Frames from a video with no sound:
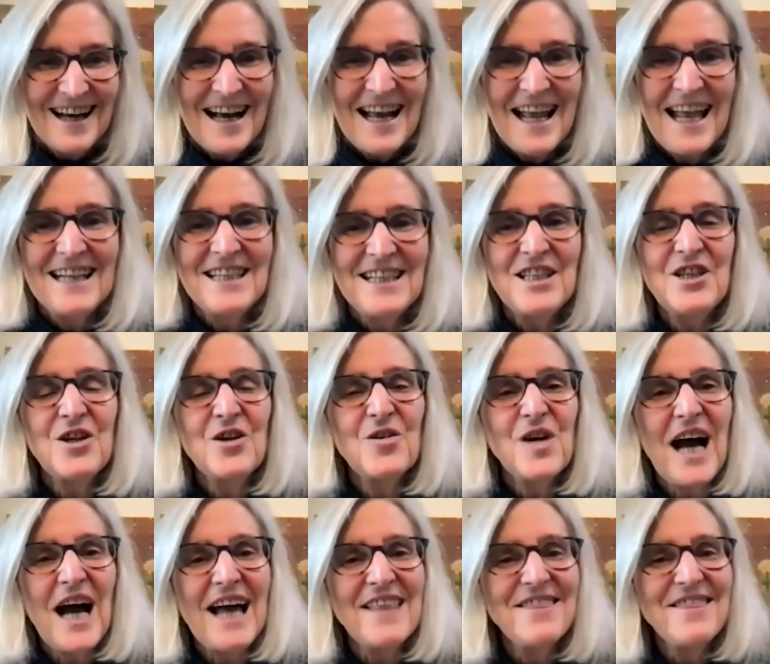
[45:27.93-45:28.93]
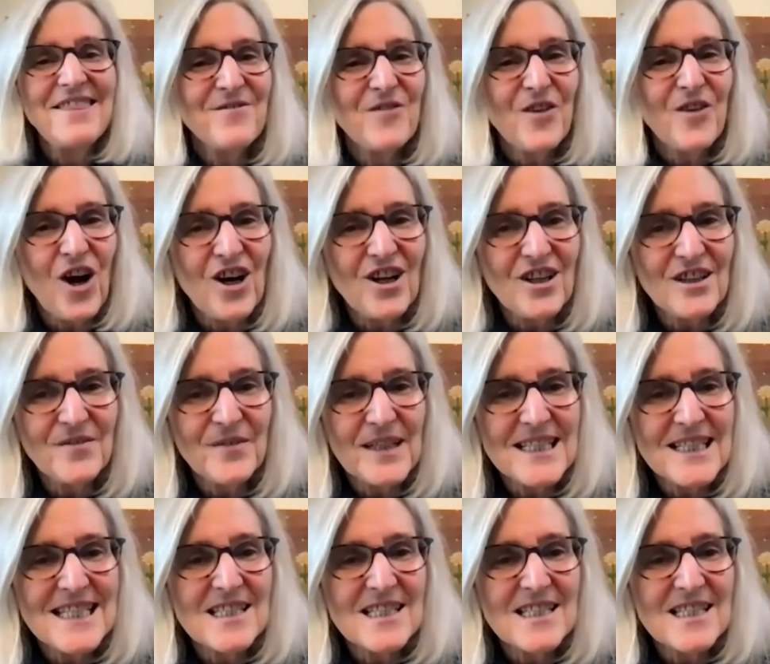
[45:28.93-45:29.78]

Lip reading: And, I think for all of us,